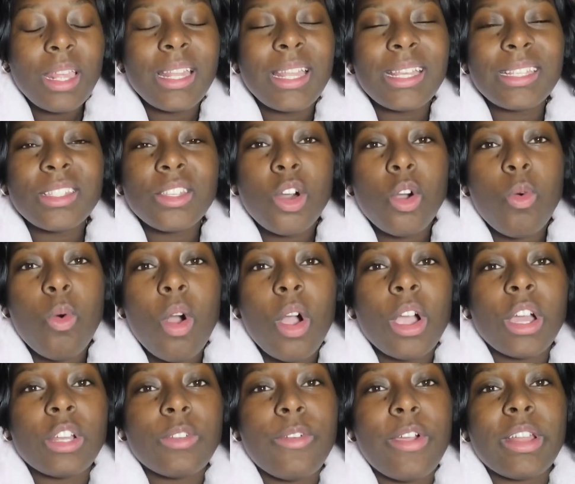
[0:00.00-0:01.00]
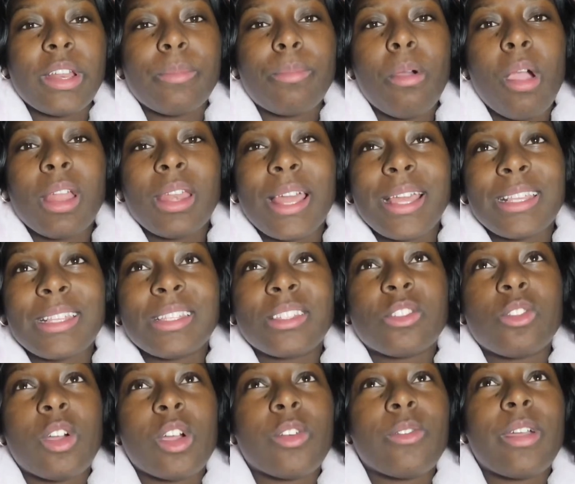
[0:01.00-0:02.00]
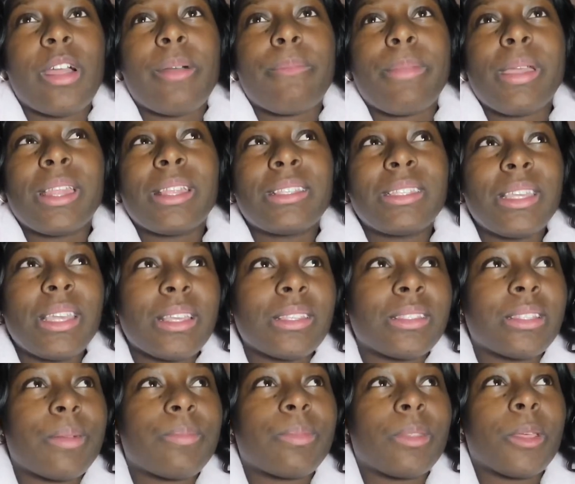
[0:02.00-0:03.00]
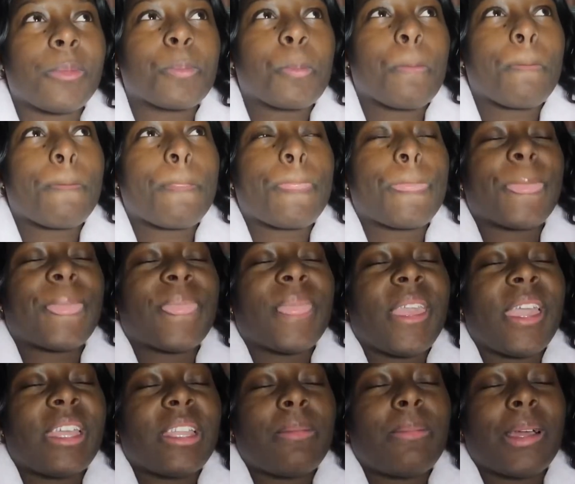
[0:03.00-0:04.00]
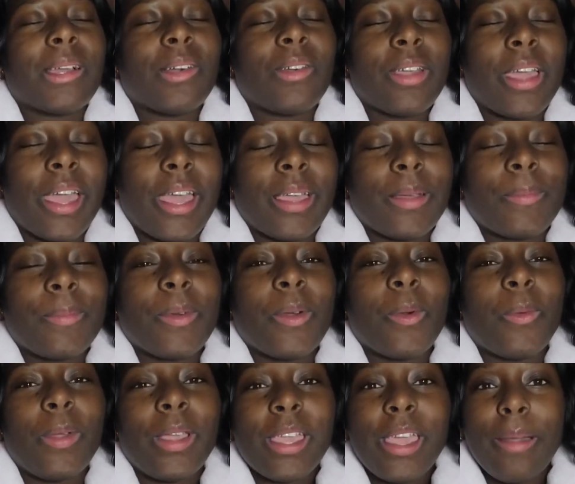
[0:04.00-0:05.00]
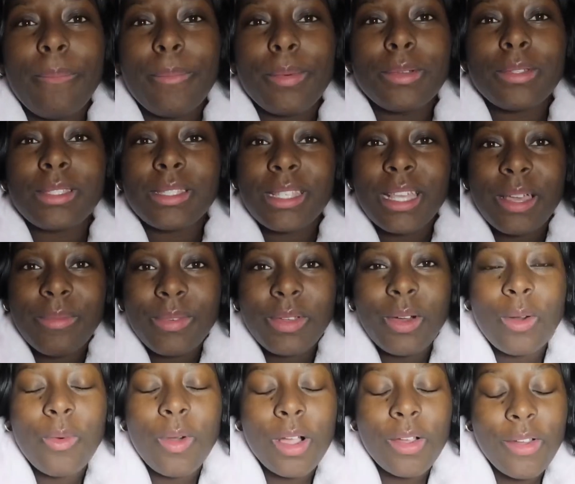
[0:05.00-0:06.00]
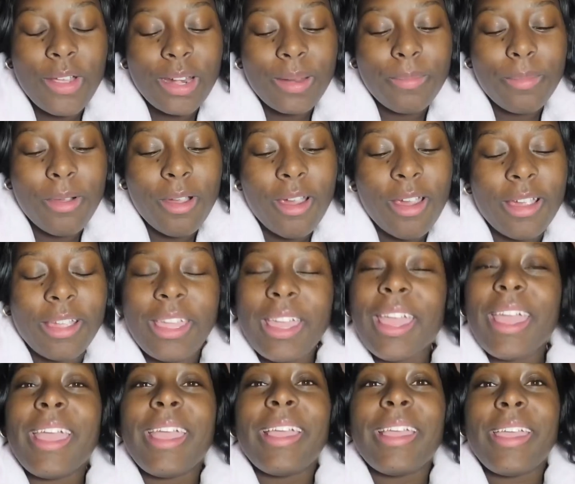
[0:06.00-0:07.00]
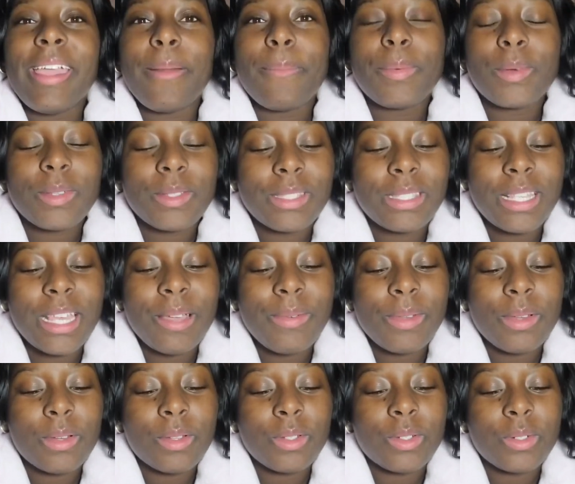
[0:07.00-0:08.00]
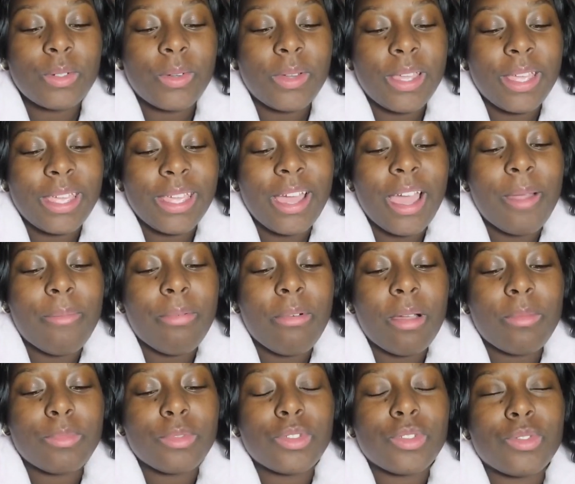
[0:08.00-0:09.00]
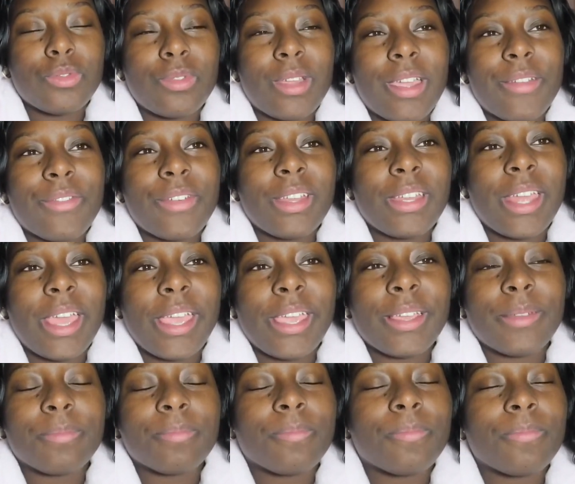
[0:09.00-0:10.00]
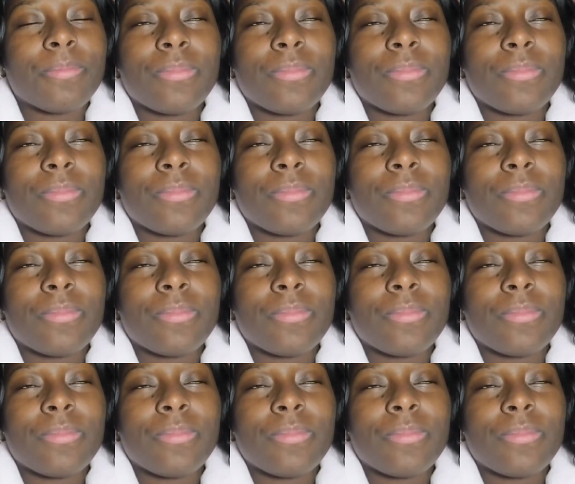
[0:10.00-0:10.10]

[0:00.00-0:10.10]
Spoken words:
let's go walking around the park, like let's go walk around Betty T or something. And I'm like, okay. We kept on saying we're gonna walk around the park, kept on saying we're gonna do it, and I promise you, every day